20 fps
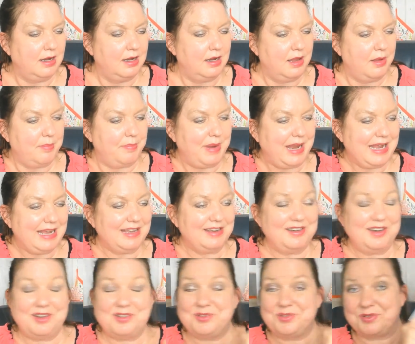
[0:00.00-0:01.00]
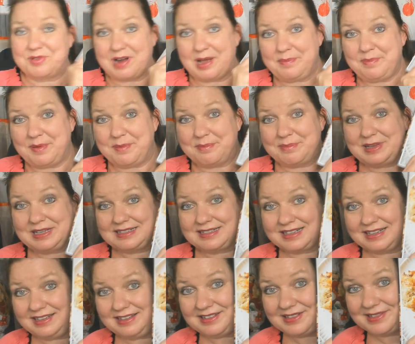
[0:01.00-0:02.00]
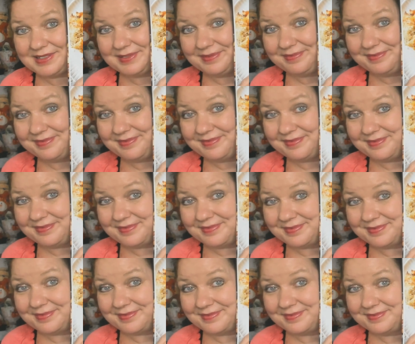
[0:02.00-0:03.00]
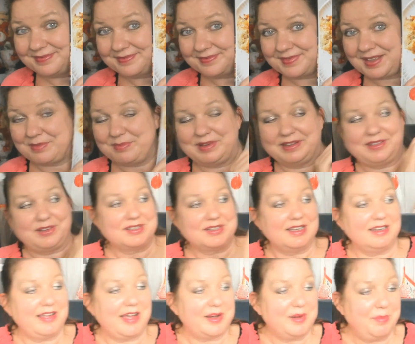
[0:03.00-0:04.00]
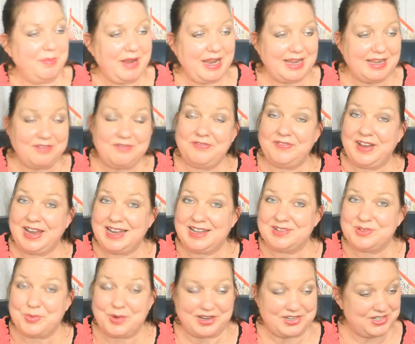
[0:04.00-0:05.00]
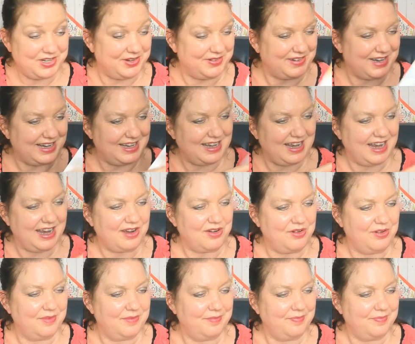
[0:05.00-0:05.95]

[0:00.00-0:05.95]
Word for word: Bacon drop biscuits. I bet there's a lot of bacon fans watching right now.